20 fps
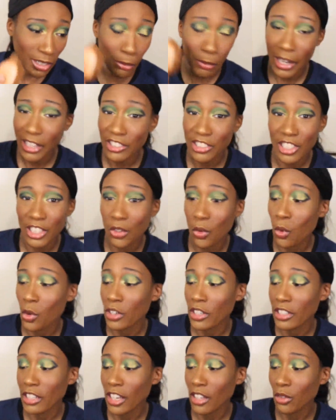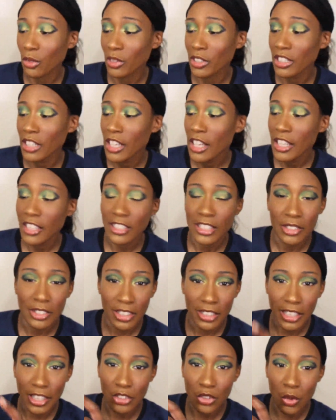I'm actually gonna order another one just
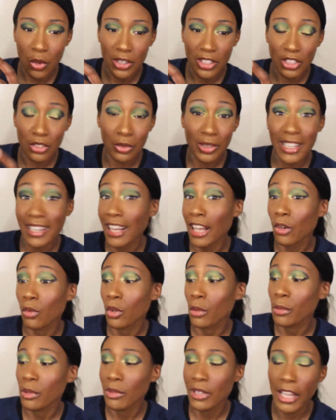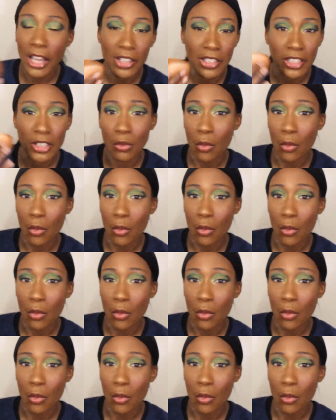because I tore this one and I don't want to be without it.